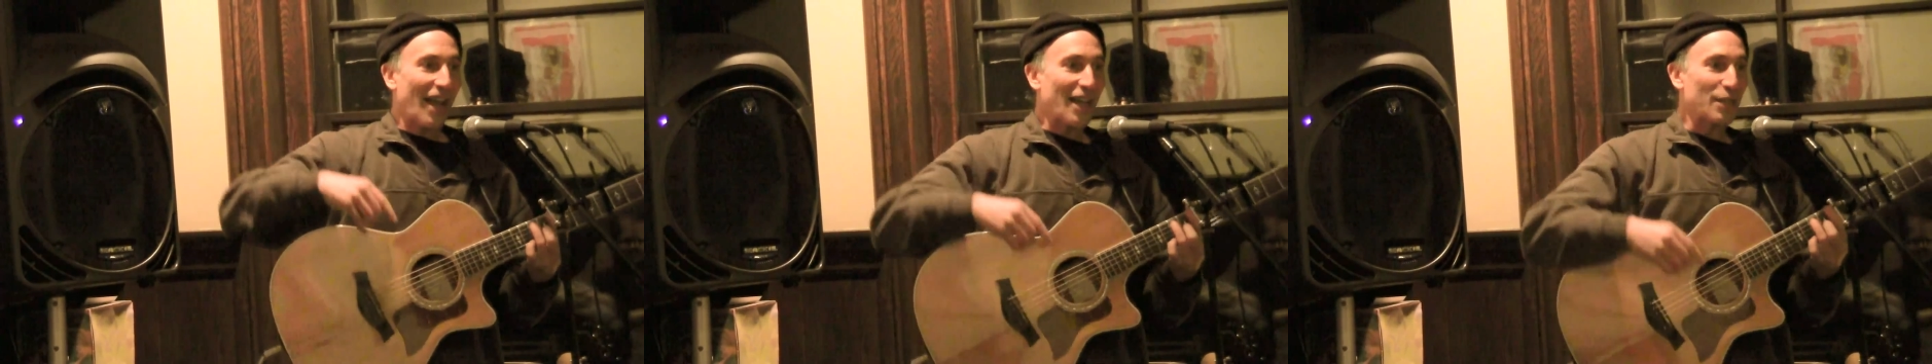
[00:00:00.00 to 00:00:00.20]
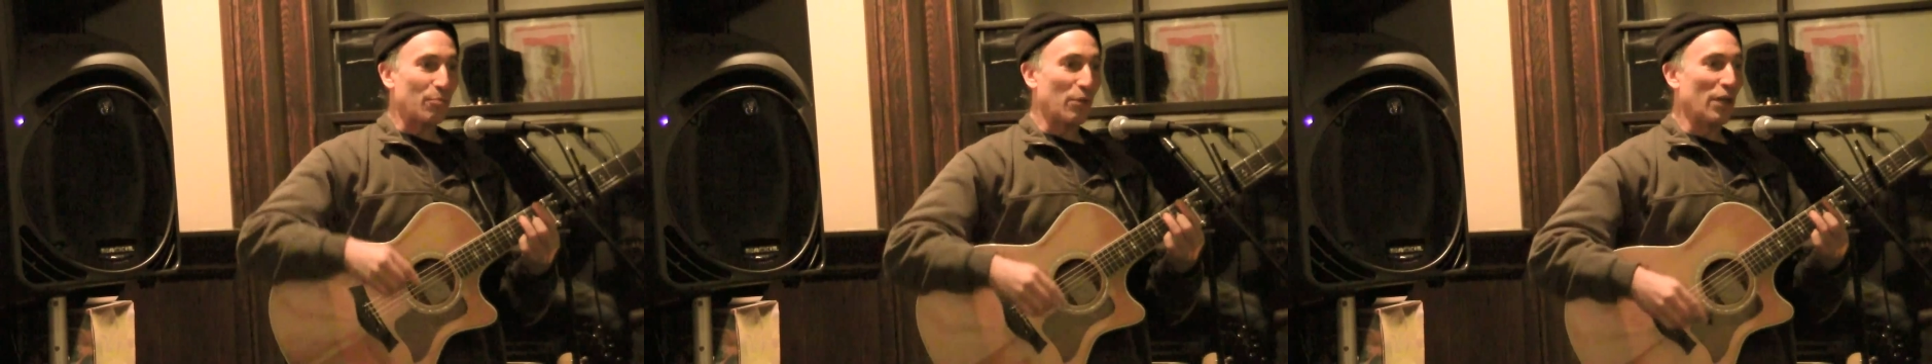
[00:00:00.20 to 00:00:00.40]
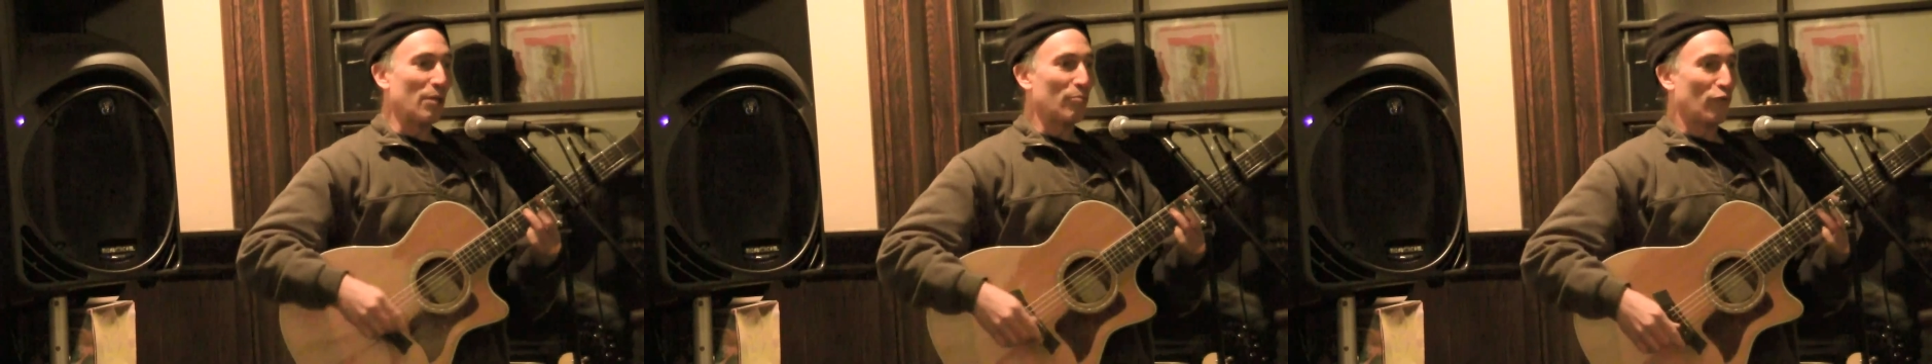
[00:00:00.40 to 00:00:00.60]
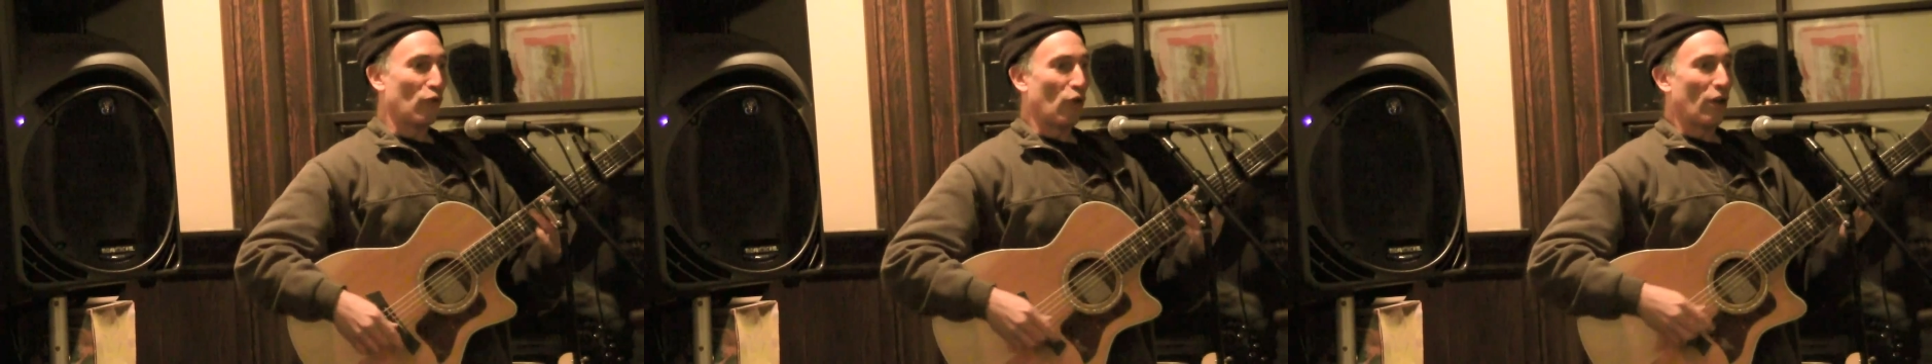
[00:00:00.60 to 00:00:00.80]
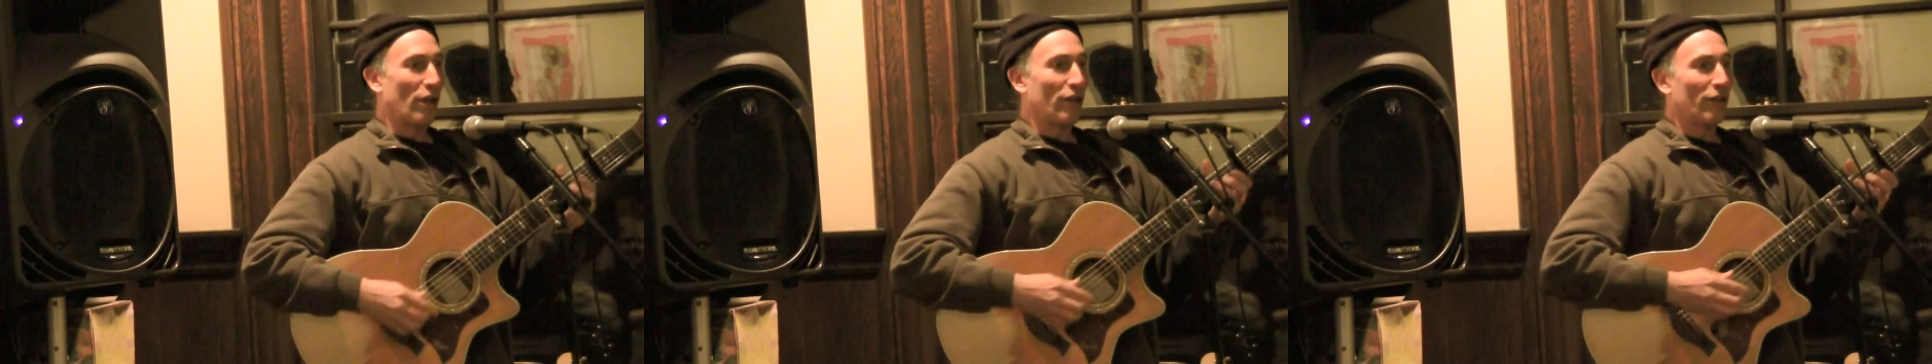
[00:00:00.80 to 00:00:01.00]
has been
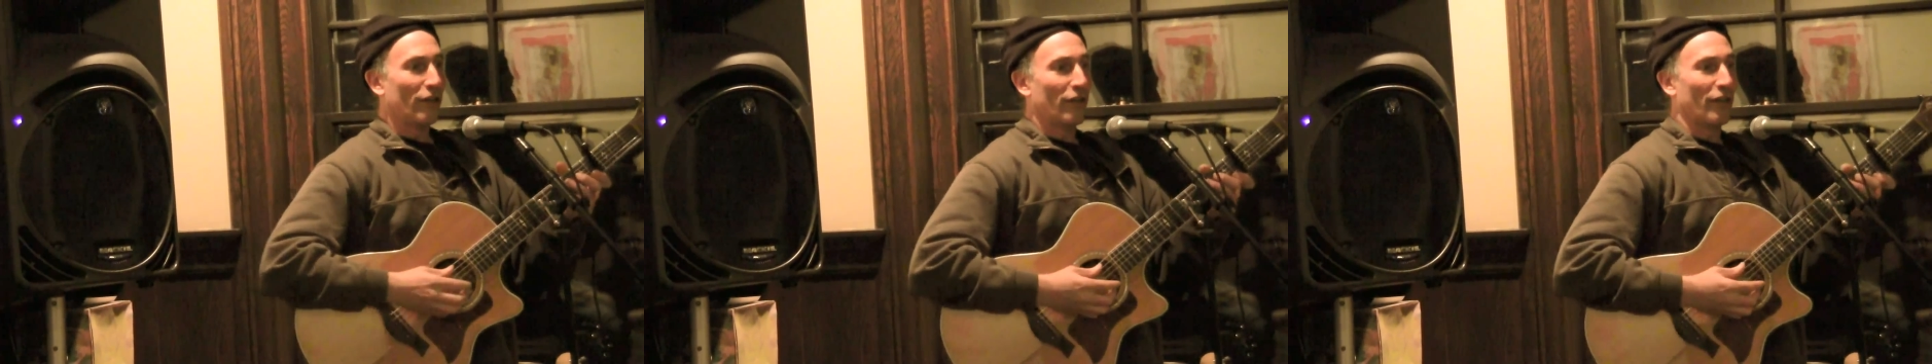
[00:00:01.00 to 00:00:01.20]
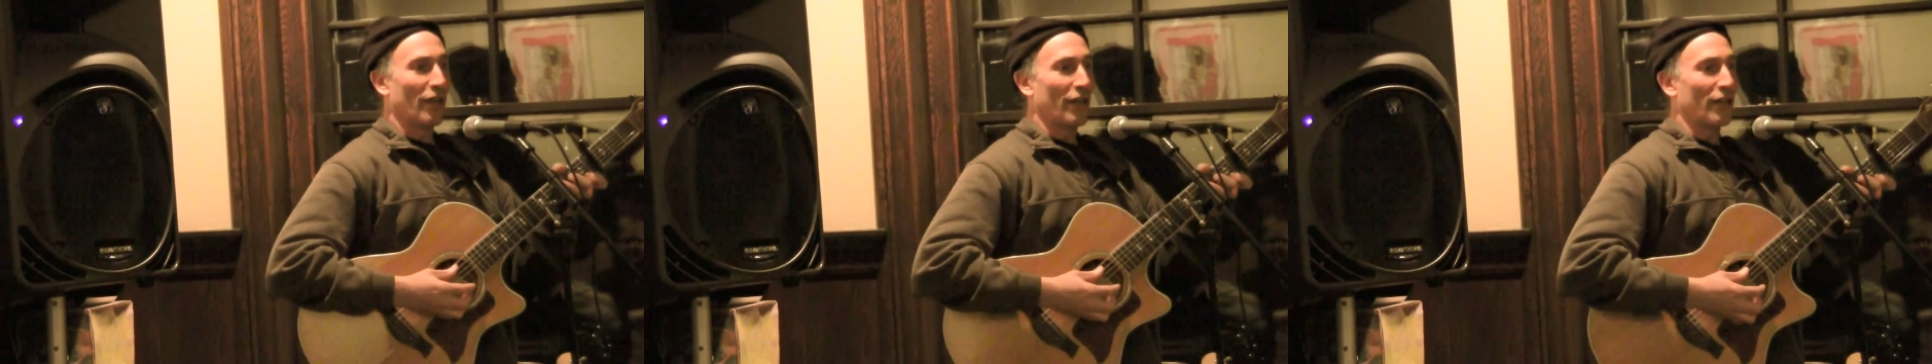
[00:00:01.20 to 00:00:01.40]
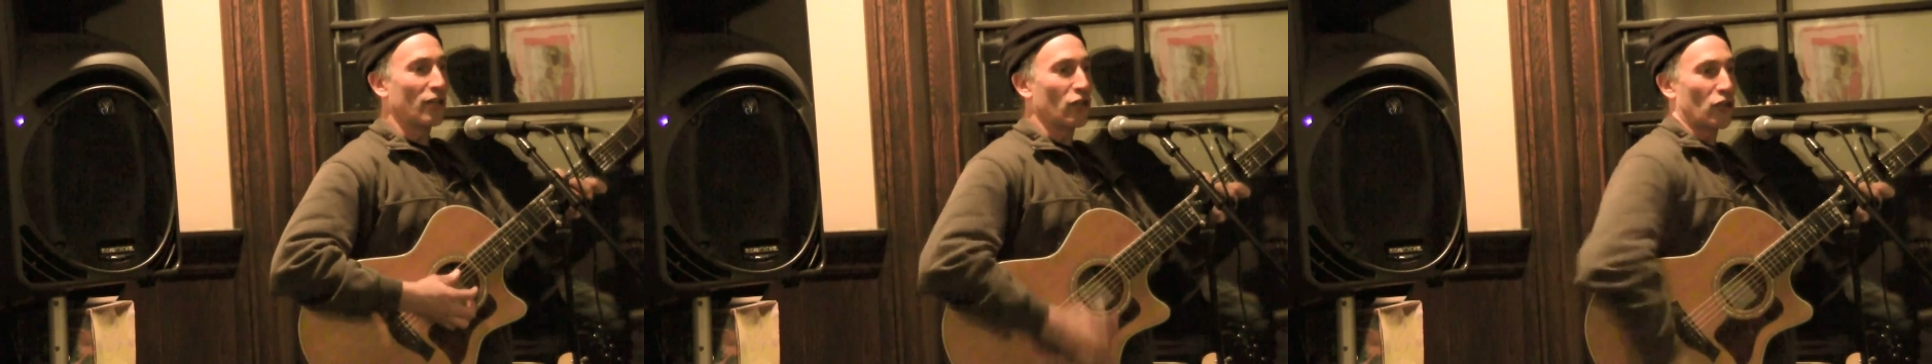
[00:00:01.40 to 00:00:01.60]
embroidered, and it's